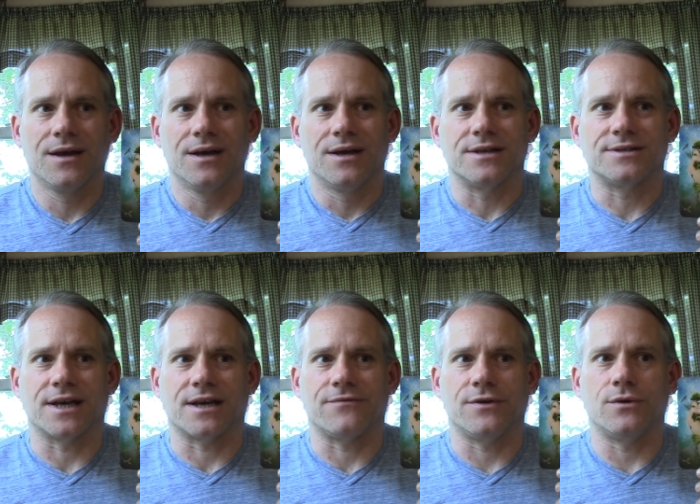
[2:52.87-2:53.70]
It's
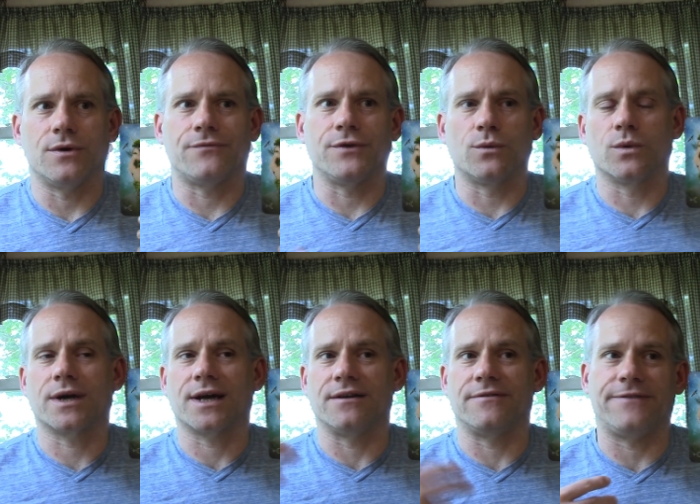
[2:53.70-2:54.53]
like if you if you
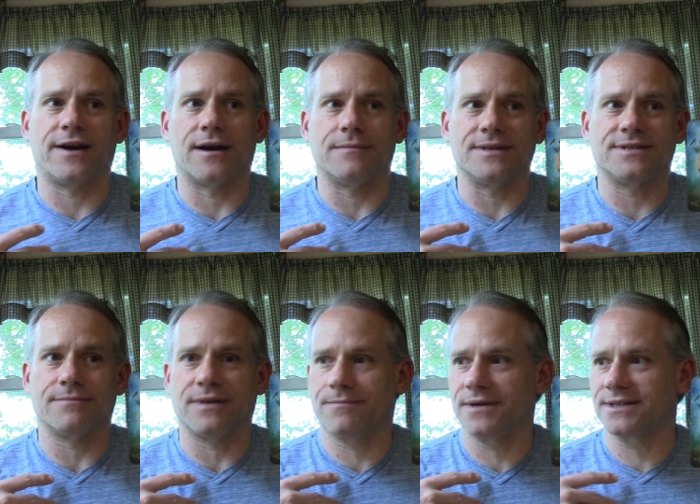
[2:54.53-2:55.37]
work on a farm and
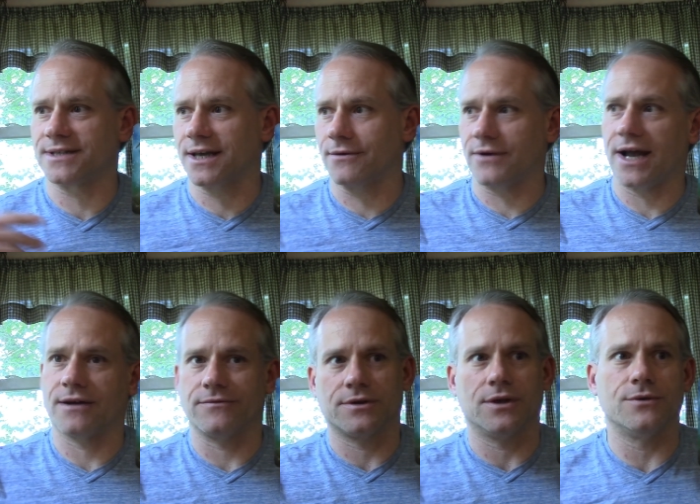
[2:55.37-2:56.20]
somebody brings like a rack
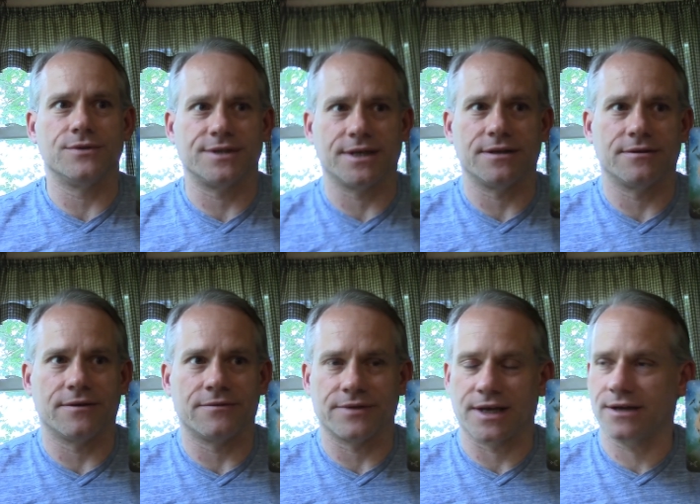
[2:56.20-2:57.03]
of clothes
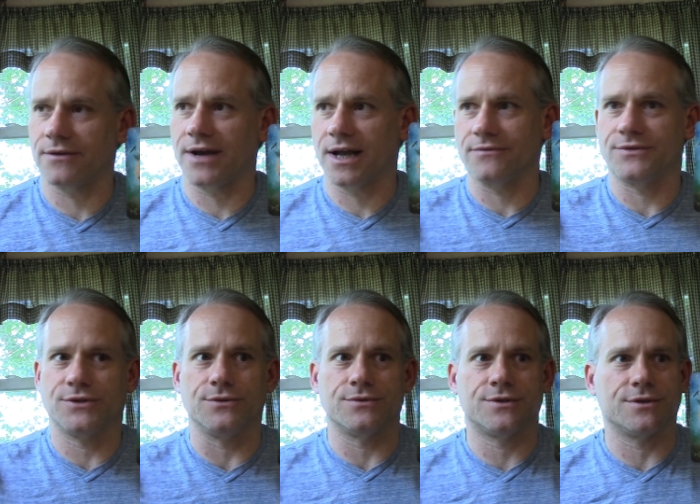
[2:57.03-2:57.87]
in, like a rack of
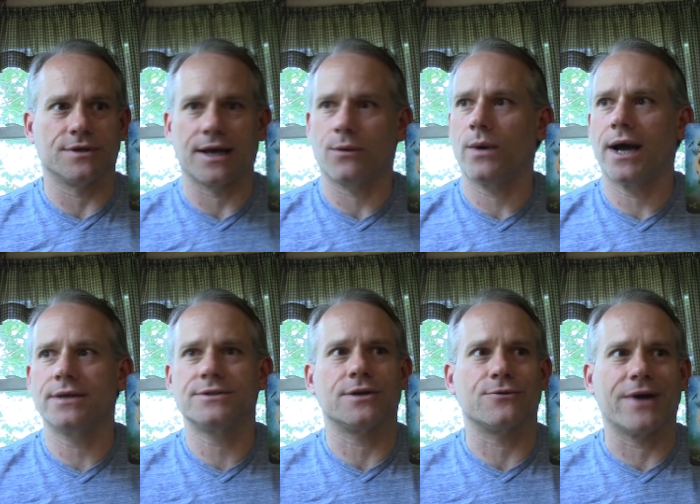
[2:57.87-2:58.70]
suits. You're like, why
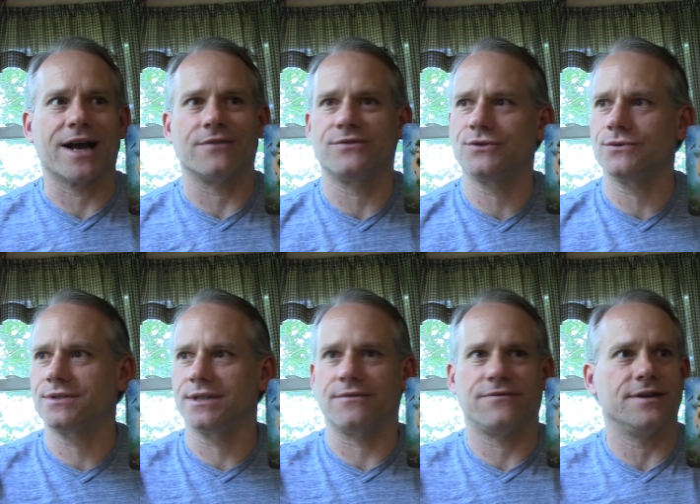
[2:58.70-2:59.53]
is there a rack of
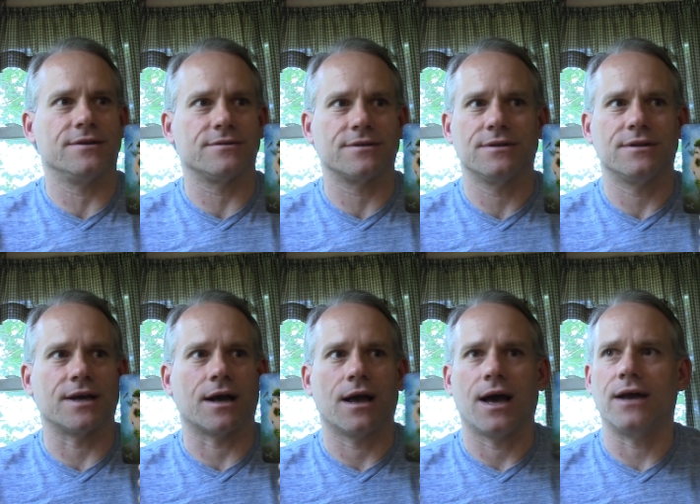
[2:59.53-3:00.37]
suits in the field?
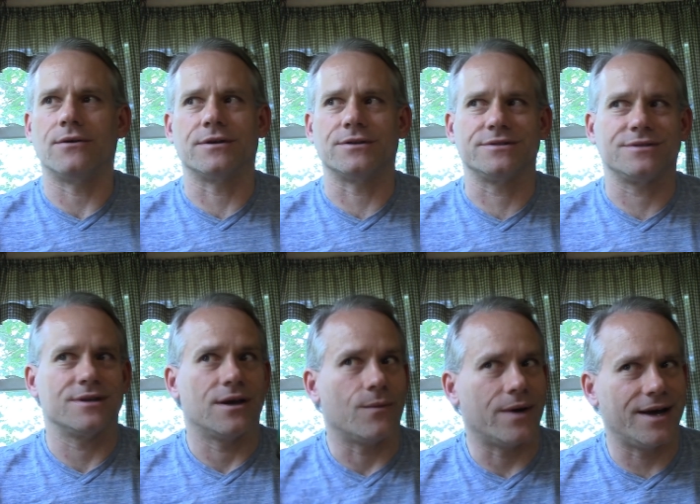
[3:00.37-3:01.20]
Like I don't understand.
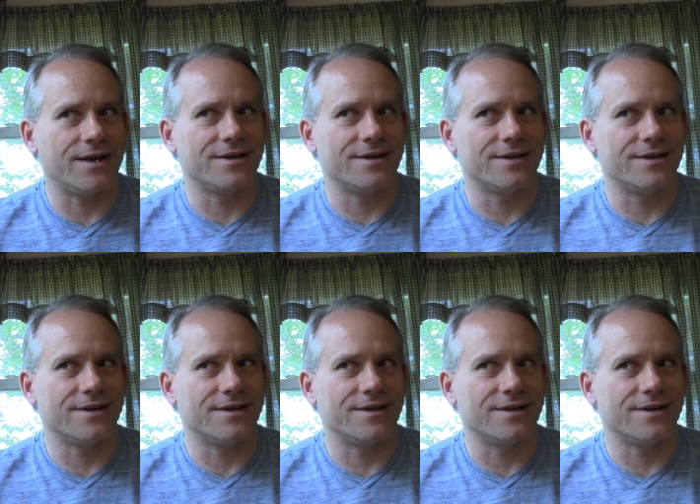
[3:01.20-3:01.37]
What?